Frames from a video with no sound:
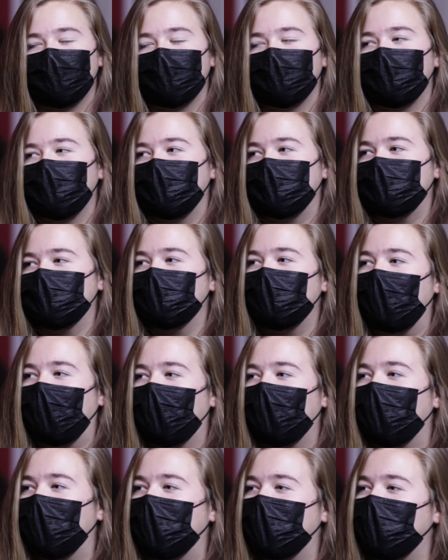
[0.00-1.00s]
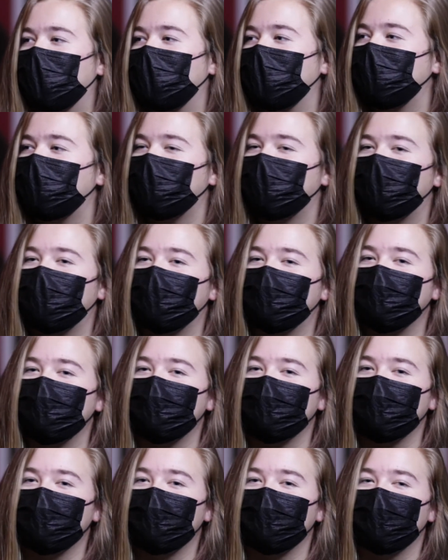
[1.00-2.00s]
it to go away, and
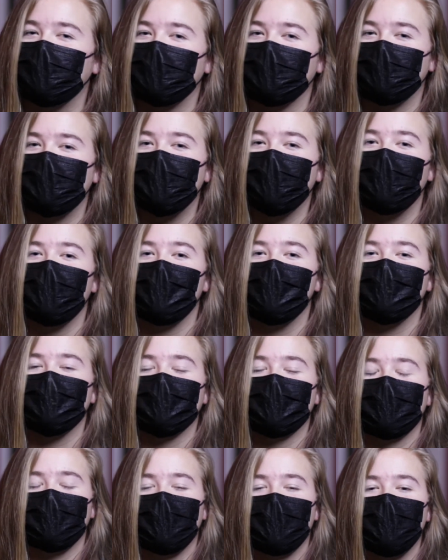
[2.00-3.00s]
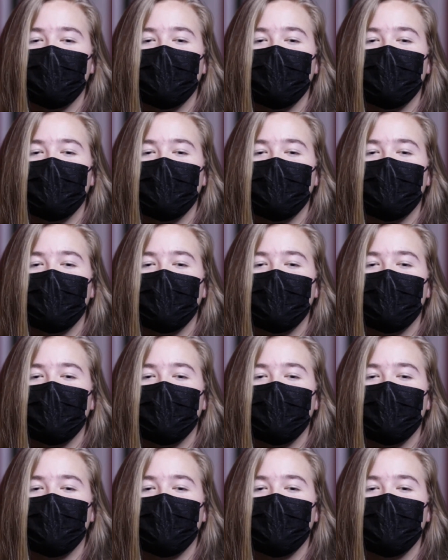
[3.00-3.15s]
2 weeks came